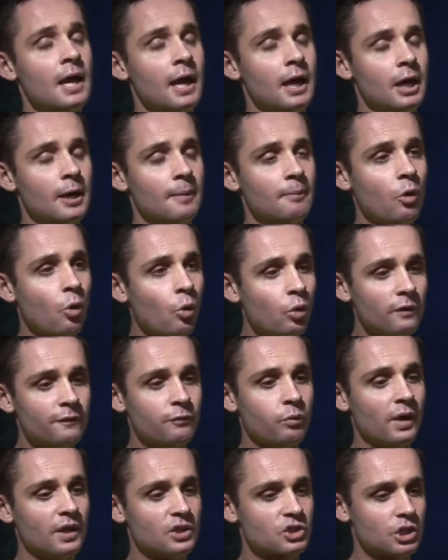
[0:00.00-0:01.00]
all
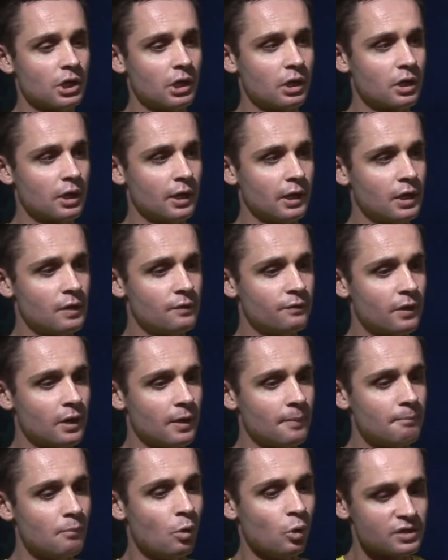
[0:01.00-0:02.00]
of which are kind
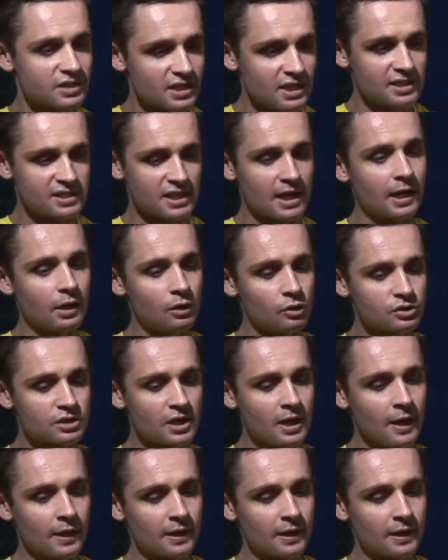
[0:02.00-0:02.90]
of more detailed,